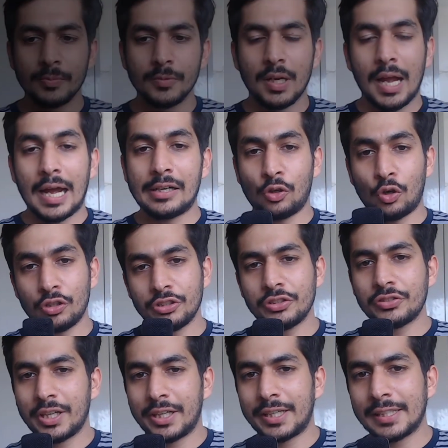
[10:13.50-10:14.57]
and not
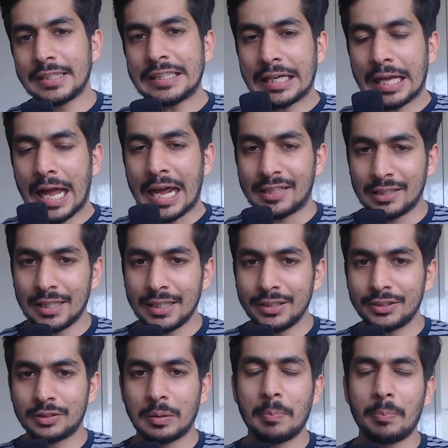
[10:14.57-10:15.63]
just critically
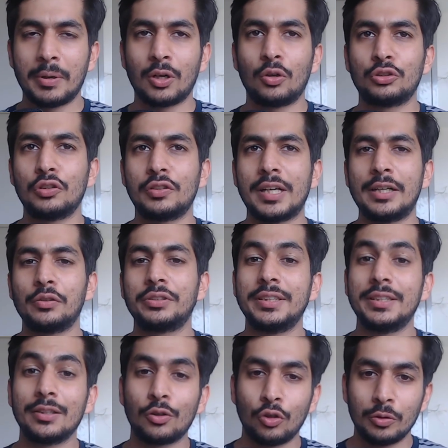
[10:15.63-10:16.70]
analyze, but also try to see
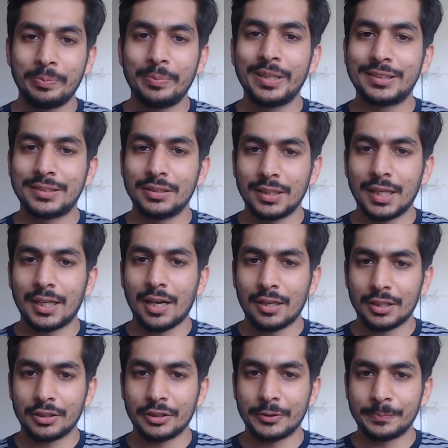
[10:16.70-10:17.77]
the good bits in that
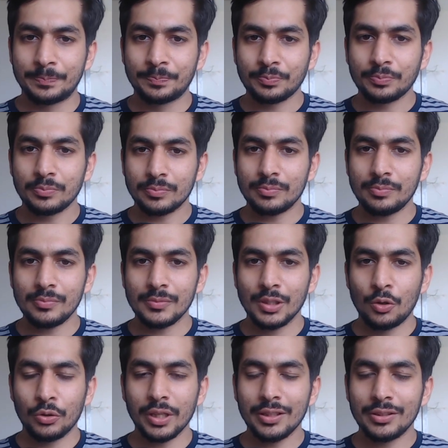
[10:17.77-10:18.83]
article.
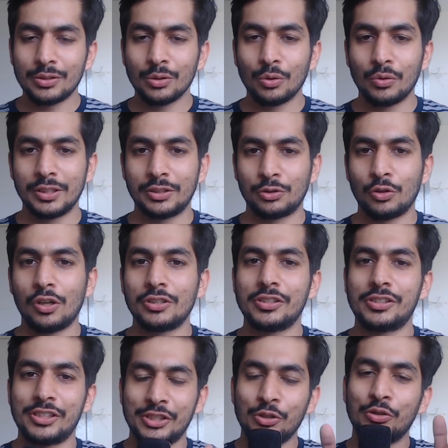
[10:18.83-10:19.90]
Okay, so it's not
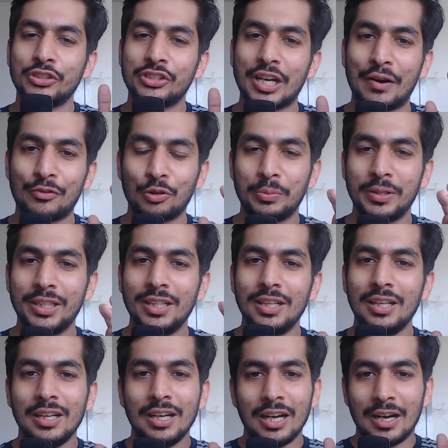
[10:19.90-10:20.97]
just, you just have to be
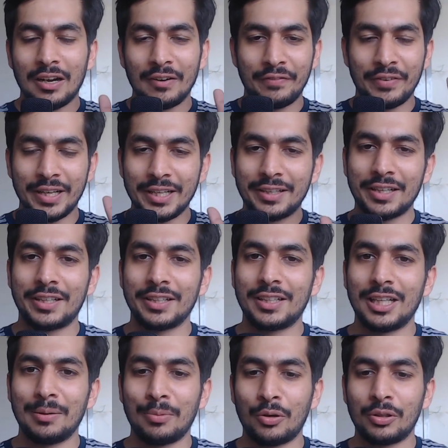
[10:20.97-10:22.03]
very
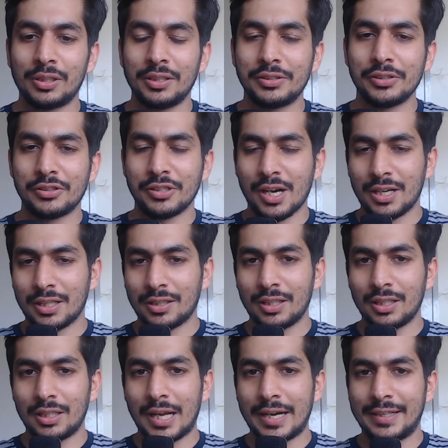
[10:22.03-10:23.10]
critical about the research
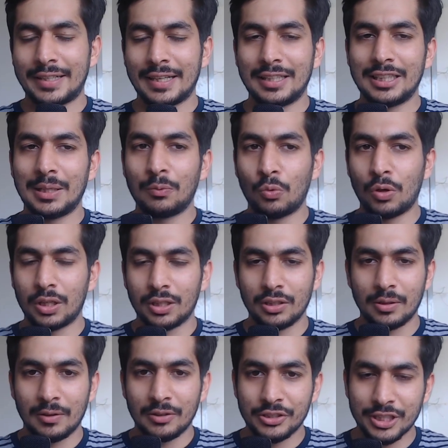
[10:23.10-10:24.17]
article and tell them what
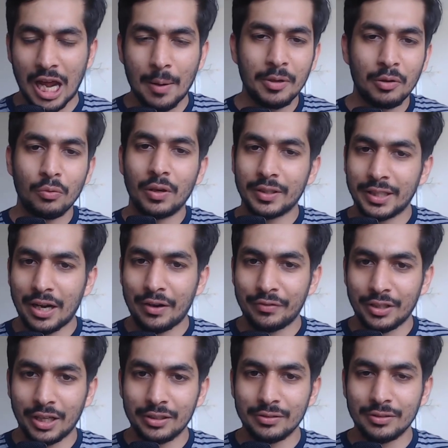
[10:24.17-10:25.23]
a shabby work they have
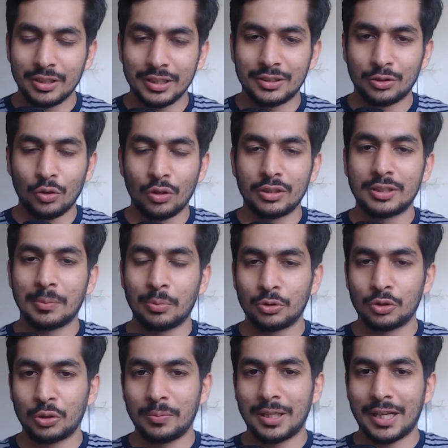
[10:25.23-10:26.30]
done. It's not
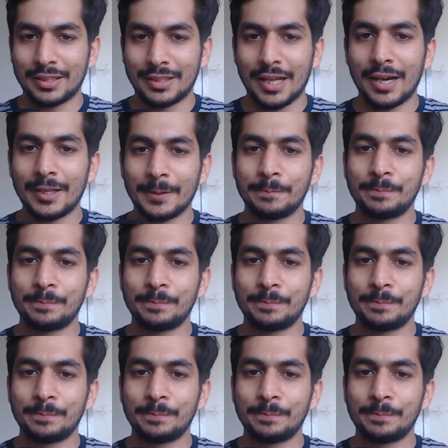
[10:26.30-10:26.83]
supposed to be like that.